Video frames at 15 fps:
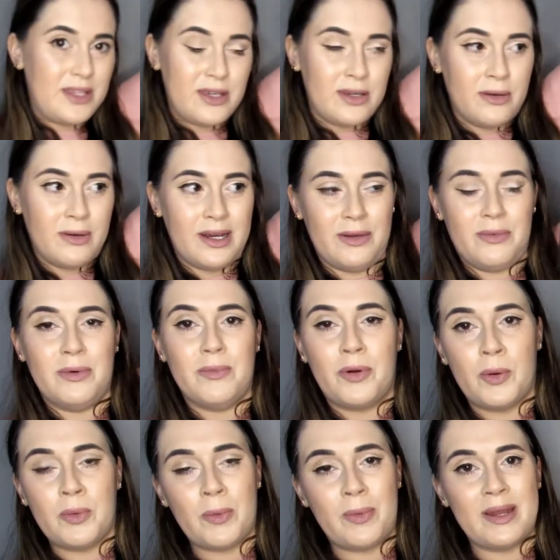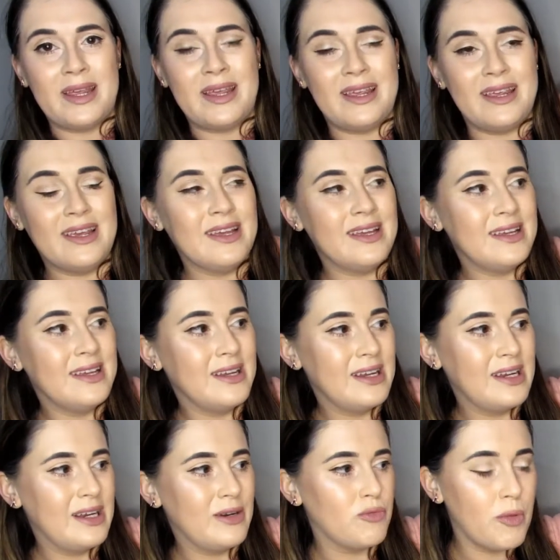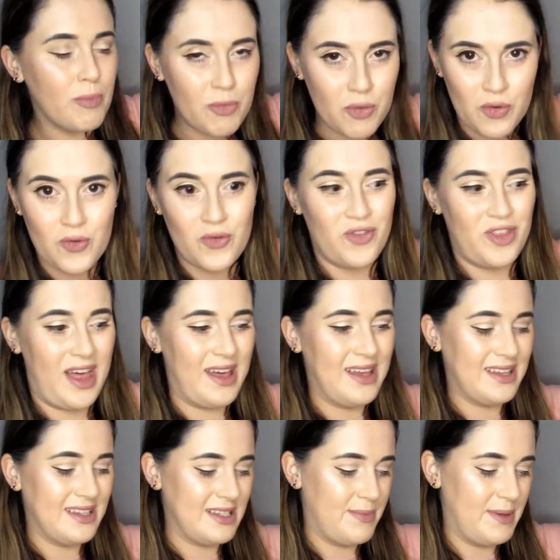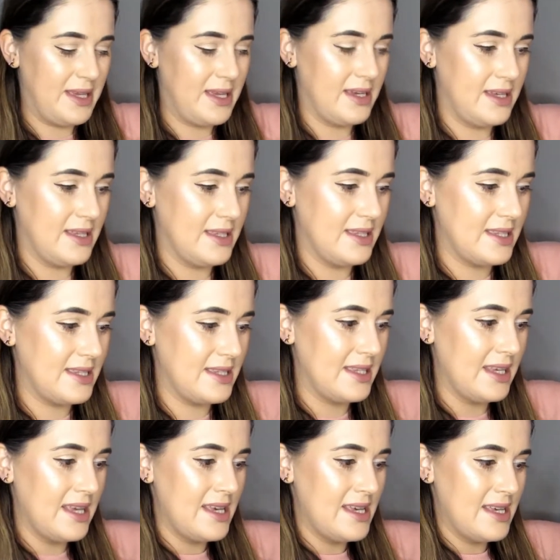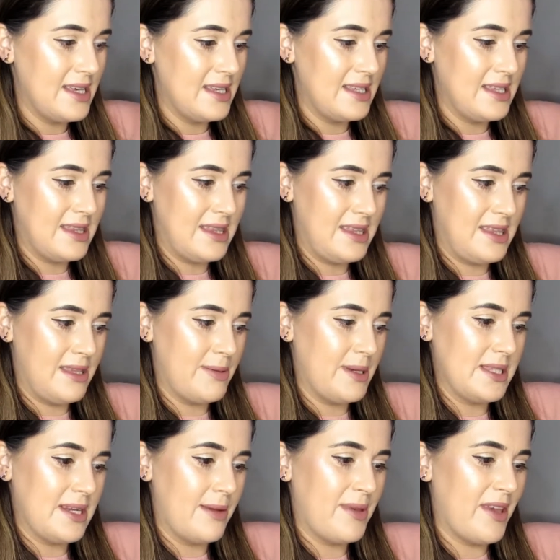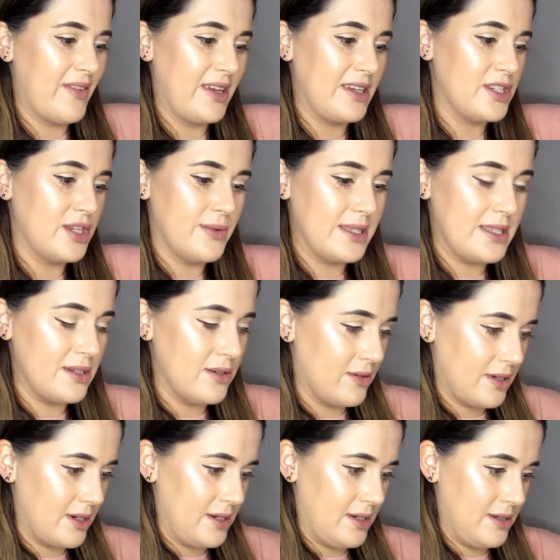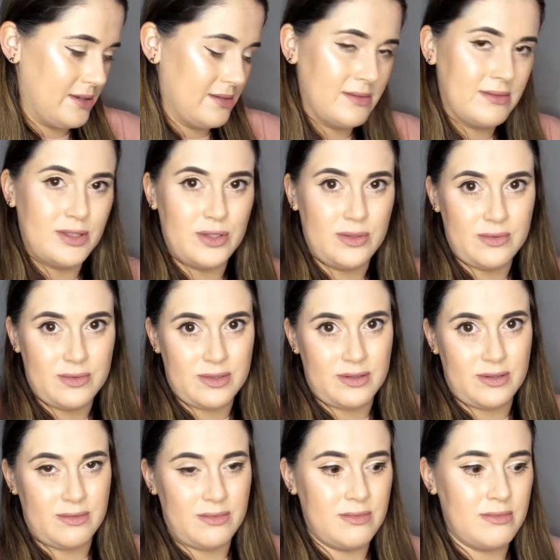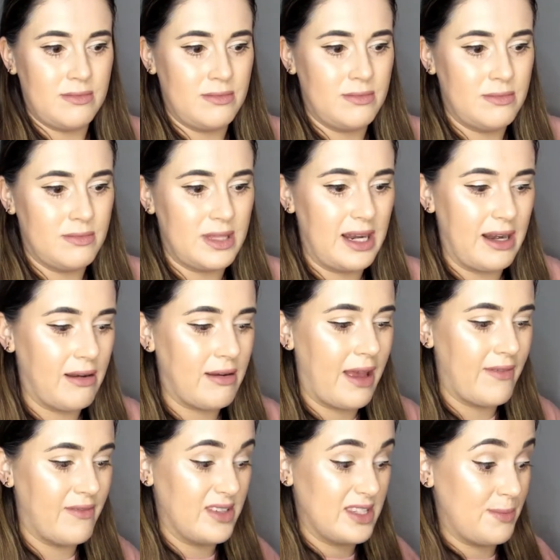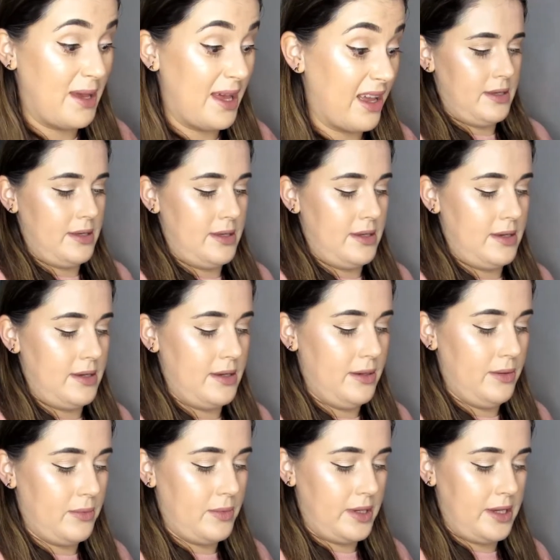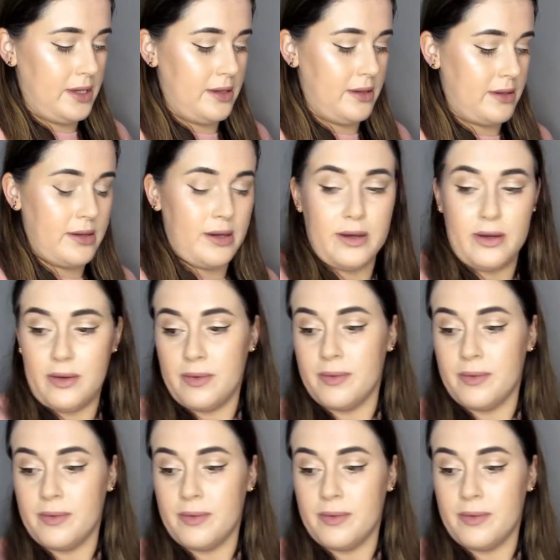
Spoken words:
you, I will probably remove that because the person I'm giving it to is not gonna use the little canvas bag. Here we go.